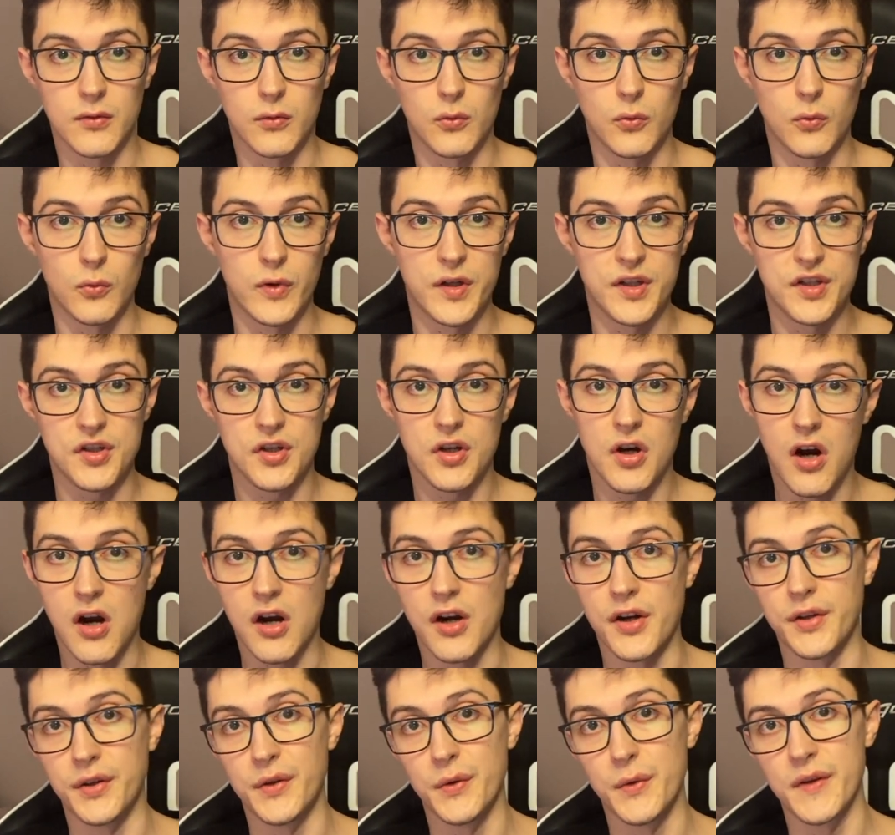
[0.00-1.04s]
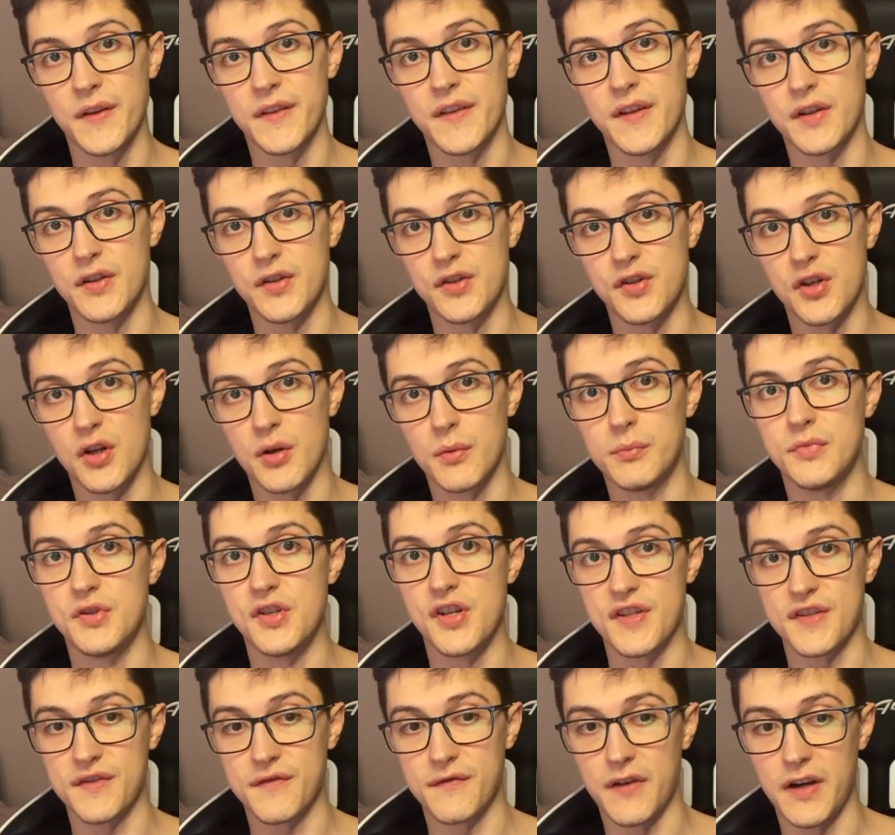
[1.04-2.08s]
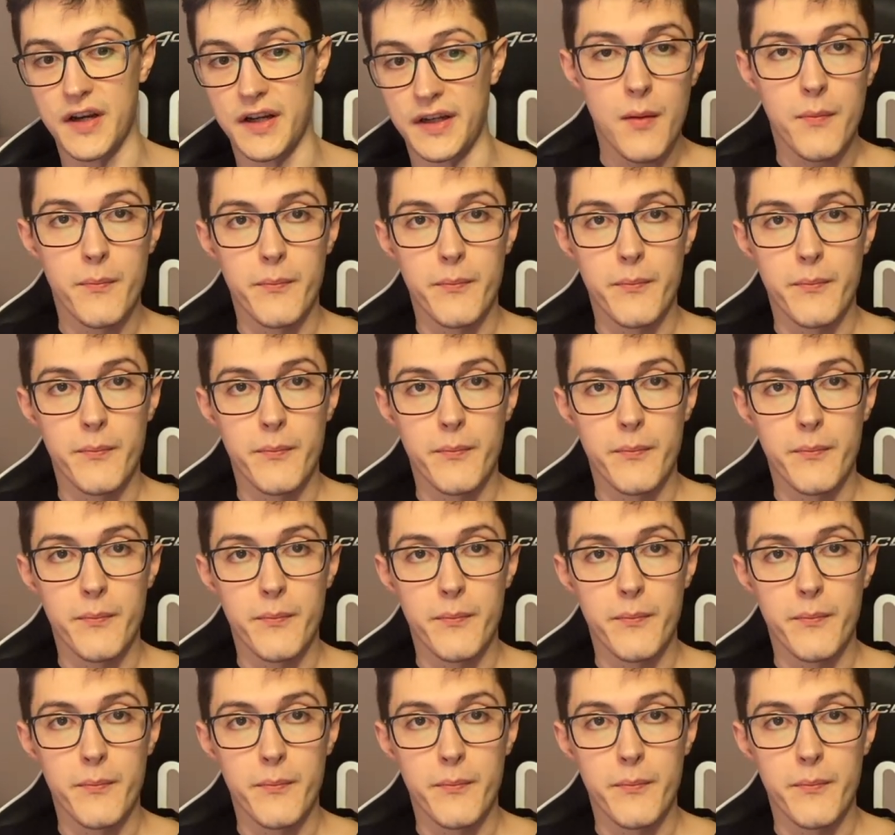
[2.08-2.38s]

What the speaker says: which are doing their job just fine.